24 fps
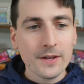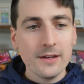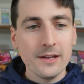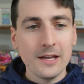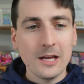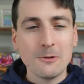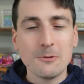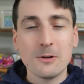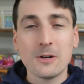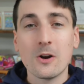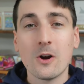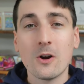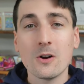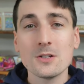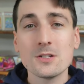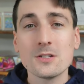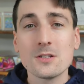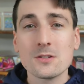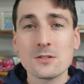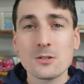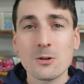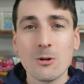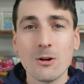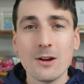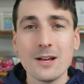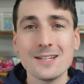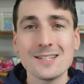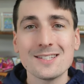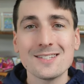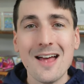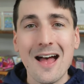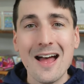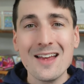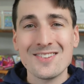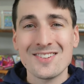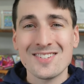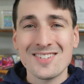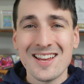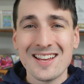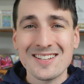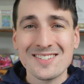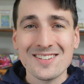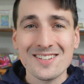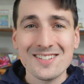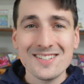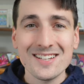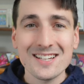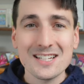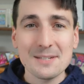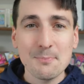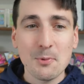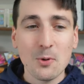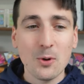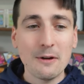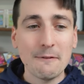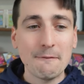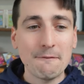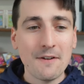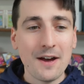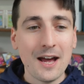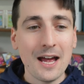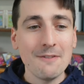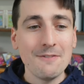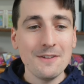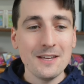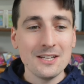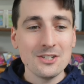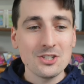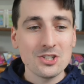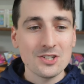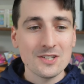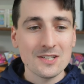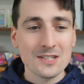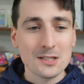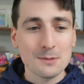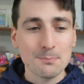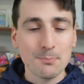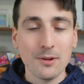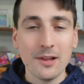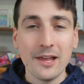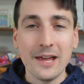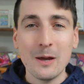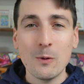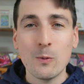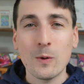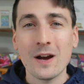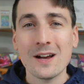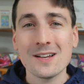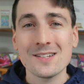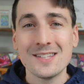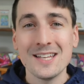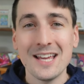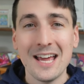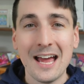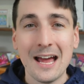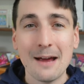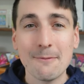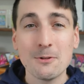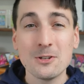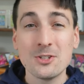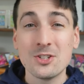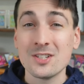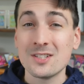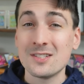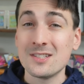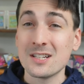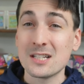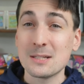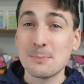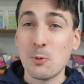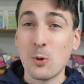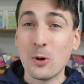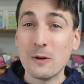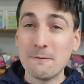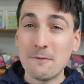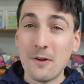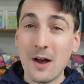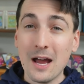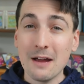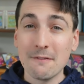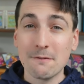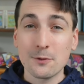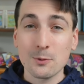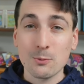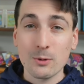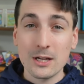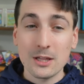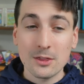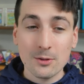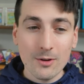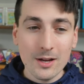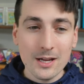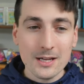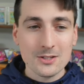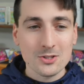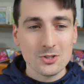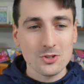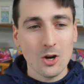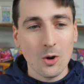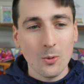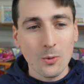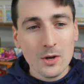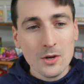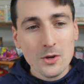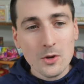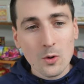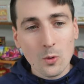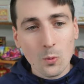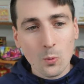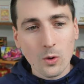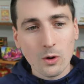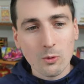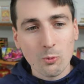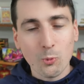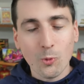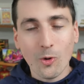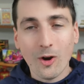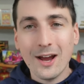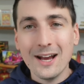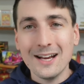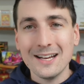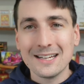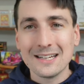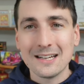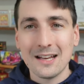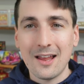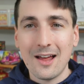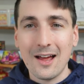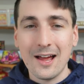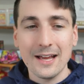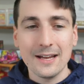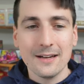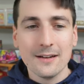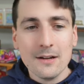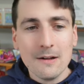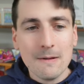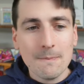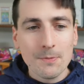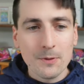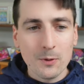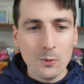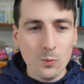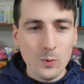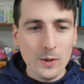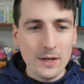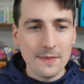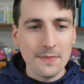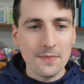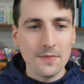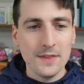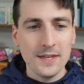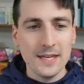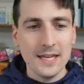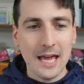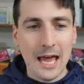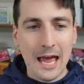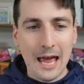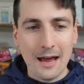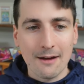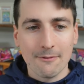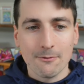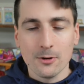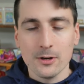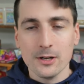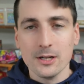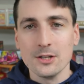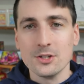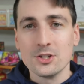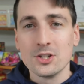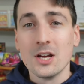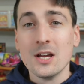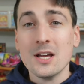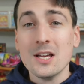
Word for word: In regards to screen size, this has a 6.5 inch display, whereas the average is 6.533. So we're right in line with the average.